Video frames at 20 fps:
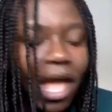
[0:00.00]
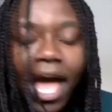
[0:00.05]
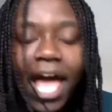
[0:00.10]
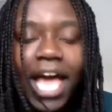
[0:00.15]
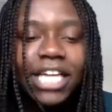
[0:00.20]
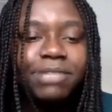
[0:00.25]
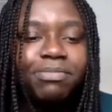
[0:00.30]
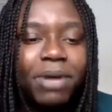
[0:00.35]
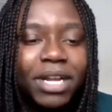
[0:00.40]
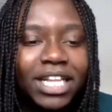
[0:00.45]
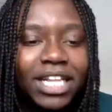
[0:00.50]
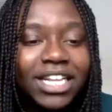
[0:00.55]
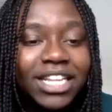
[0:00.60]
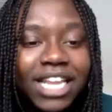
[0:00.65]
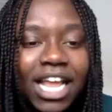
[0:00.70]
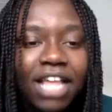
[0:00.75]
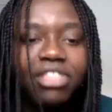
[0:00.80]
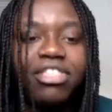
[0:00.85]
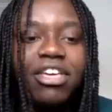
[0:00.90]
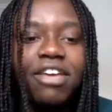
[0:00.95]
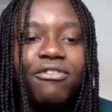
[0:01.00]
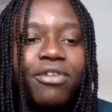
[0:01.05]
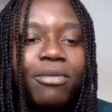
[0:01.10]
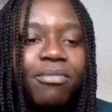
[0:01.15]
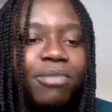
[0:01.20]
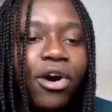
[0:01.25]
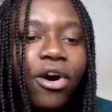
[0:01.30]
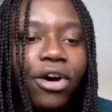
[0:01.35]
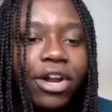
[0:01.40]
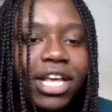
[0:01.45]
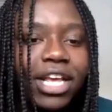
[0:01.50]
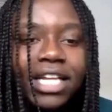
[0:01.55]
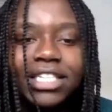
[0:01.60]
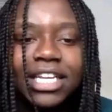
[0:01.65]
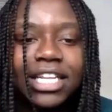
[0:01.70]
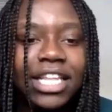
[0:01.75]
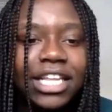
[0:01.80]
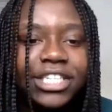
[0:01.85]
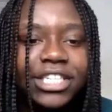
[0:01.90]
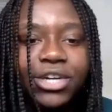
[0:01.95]
expected nothing from the audience
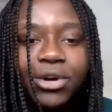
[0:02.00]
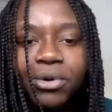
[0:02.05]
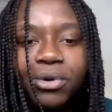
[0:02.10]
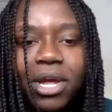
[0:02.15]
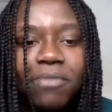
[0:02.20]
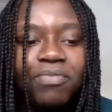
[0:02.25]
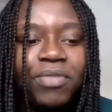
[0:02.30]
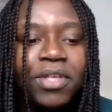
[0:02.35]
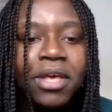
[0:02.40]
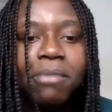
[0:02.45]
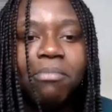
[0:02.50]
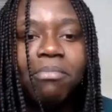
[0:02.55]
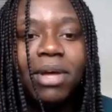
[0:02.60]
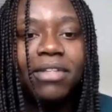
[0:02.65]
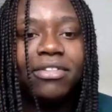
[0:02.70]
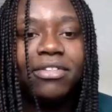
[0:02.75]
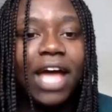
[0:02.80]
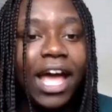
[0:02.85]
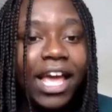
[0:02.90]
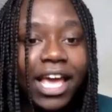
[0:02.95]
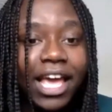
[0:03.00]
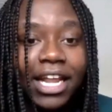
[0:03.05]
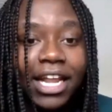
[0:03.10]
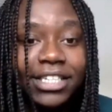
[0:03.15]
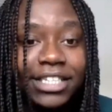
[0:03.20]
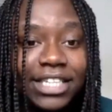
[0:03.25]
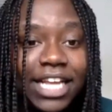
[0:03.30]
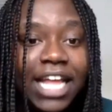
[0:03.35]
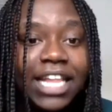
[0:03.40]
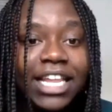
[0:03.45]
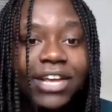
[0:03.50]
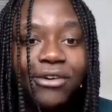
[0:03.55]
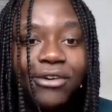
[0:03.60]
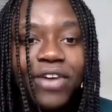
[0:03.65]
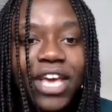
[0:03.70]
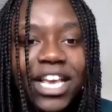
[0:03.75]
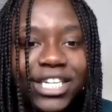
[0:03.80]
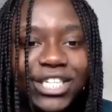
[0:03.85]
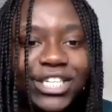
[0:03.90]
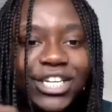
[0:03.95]
and the jury, but I got a standing
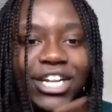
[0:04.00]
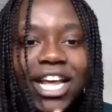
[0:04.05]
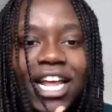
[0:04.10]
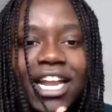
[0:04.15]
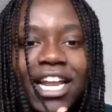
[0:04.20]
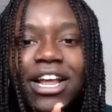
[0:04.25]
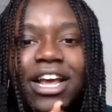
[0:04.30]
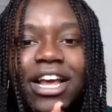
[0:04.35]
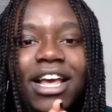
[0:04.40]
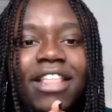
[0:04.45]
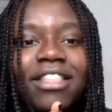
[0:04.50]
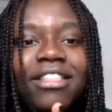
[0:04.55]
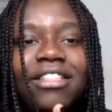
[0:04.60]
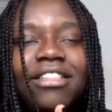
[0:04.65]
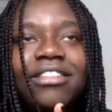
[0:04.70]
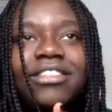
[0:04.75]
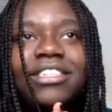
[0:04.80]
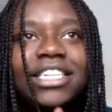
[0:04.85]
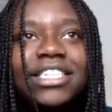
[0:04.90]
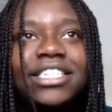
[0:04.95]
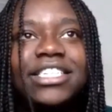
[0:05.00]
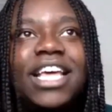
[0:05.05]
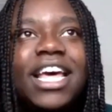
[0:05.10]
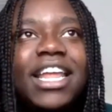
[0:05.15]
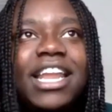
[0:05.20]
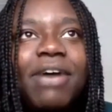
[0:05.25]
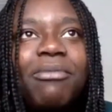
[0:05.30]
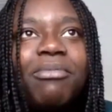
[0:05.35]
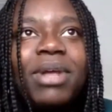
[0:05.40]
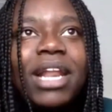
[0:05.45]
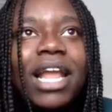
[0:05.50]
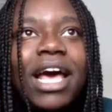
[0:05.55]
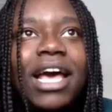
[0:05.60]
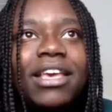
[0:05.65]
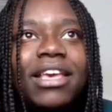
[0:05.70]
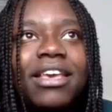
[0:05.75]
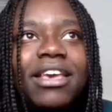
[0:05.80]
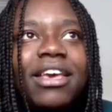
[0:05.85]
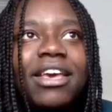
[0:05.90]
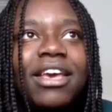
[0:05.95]
ovation. And since then I've been
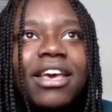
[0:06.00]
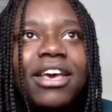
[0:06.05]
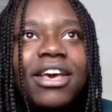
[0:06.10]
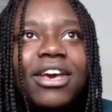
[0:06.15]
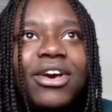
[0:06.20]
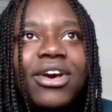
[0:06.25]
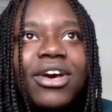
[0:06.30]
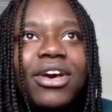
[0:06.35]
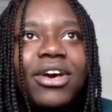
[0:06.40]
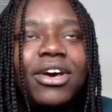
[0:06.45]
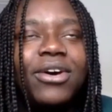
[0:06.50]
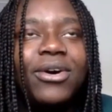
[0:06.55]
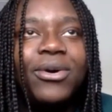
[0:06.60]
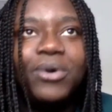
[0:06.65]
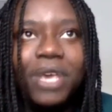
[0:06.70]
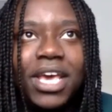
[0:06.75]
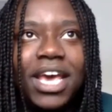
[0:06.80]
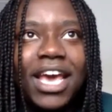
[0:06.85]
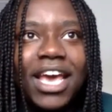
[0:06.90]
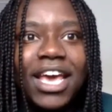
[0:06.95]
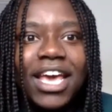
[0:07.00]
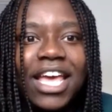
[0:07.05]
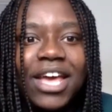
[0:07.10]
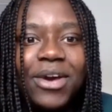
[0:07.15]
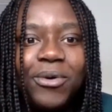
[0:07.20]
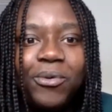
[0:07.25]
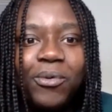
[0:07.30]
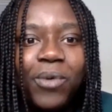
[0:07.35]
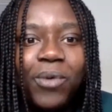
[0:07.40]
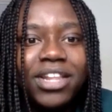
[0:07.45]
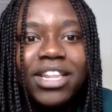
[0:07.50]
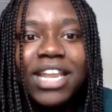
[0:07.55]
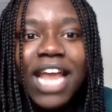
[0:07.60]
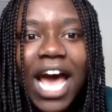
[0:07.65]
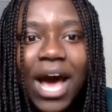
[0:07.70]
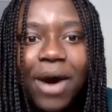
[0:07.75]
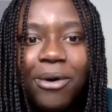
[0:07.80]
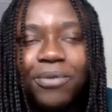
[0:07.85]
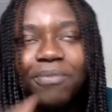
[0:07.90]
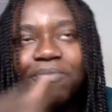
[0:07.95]
like, okay, what
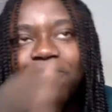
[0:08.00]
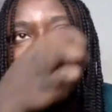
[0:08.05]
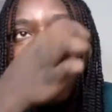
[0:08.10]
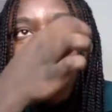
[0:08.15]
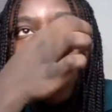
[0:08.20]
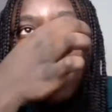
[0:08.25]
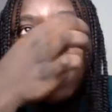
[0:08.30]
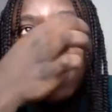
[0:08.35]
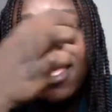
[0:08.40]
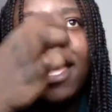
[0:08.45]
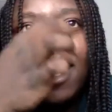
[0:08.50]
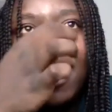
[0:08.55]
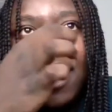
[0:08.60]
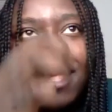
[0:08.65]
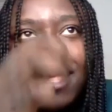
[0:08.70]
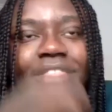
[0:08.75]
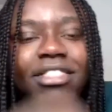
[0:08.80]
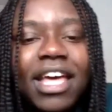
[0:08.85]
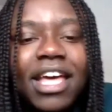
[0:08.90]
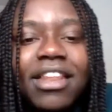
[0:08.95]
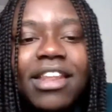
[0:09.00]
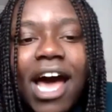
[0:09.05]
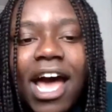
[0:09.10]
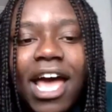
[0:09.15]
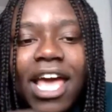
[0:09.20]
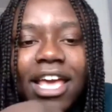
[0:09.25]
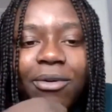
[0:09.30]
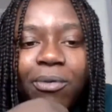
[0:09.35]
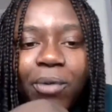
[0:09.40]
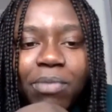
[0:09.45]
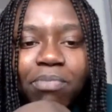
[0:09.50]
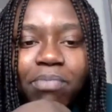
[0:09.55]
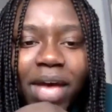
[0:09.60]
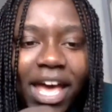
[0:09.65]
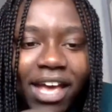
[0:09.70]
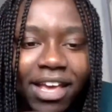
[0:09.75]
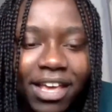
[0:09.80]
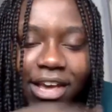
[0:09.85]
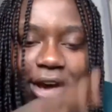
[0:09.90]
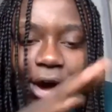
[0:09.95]
now? And then I went
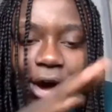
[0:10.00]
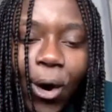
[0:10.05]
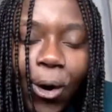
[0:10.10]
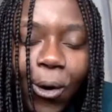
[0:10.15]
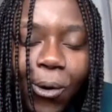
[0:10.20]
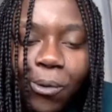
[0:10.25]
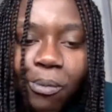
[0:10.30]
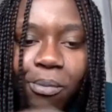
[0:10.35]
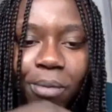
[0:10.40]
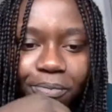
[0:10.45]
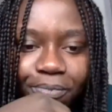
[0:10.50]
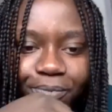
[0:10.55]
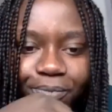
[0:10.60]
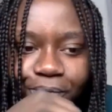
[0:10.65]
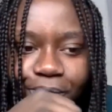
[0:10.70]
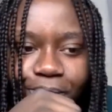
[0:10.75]
back home.